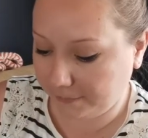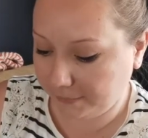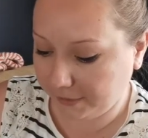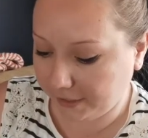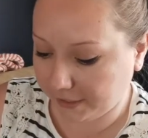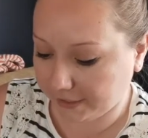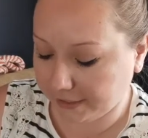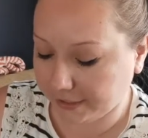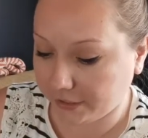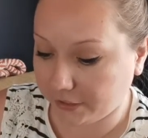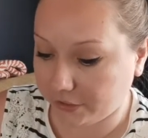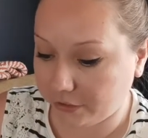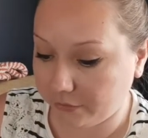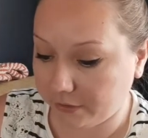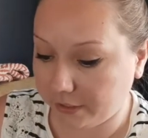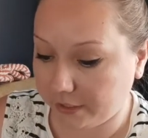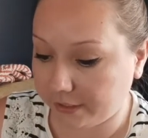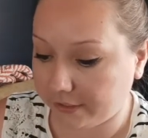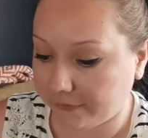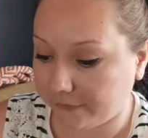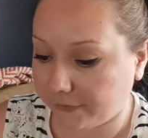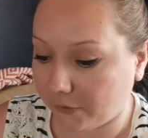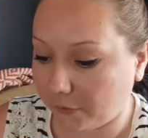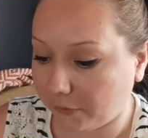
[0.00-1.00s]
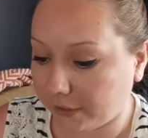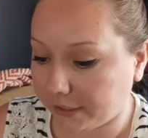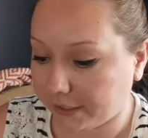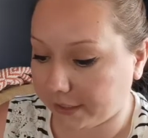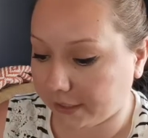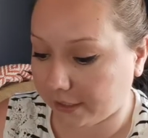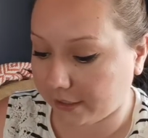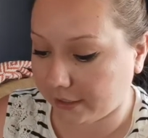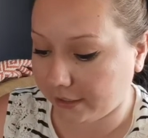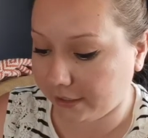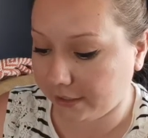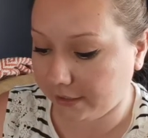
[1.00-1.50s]
because I do need to
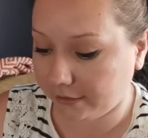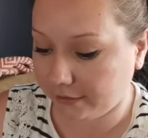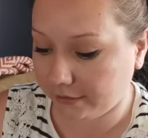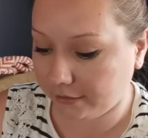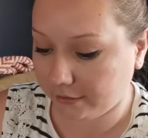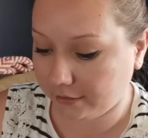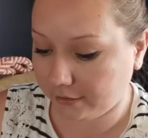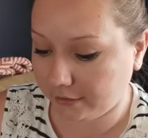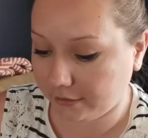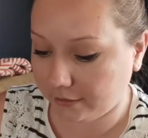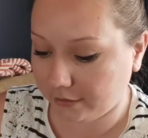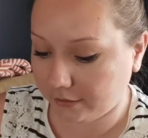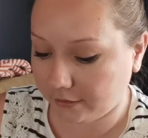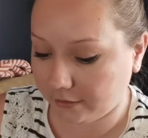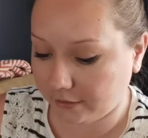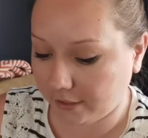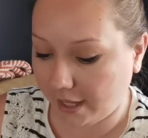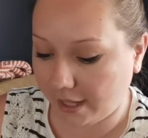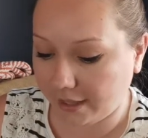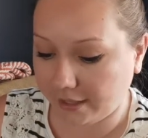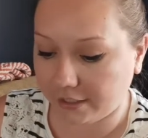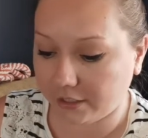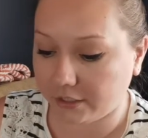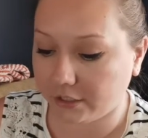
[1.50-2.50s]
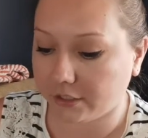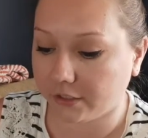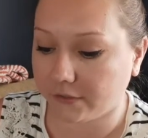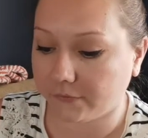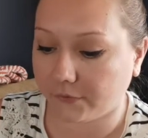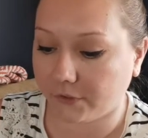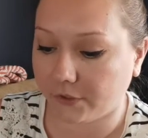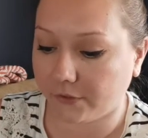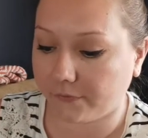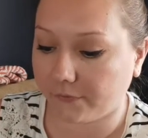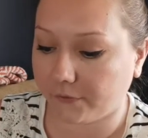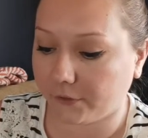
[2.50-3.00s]
focus on it, at least
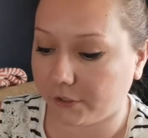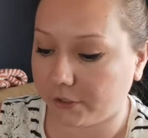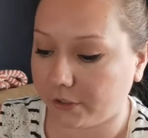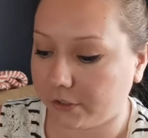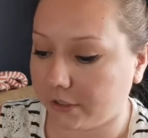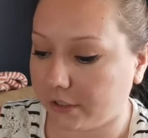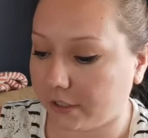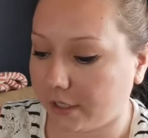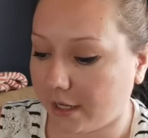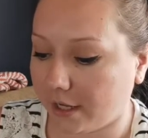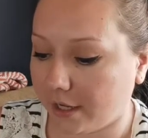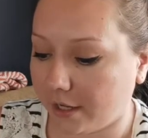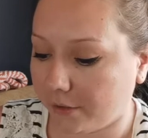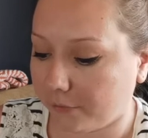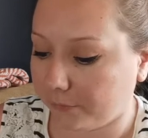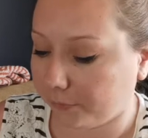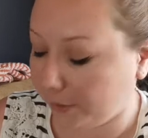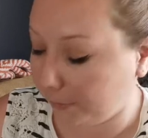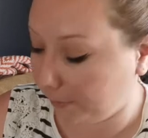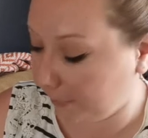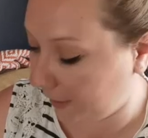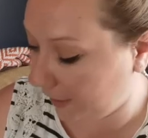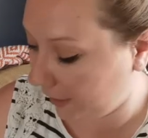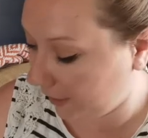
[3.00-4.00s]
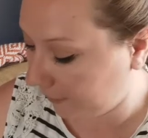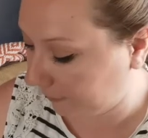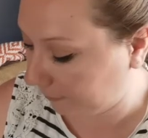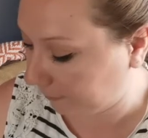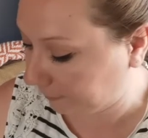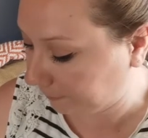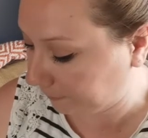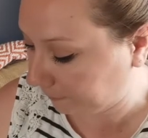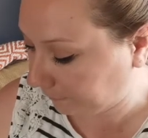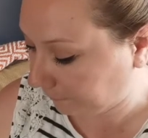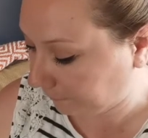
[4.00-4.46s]
just for the first repeat.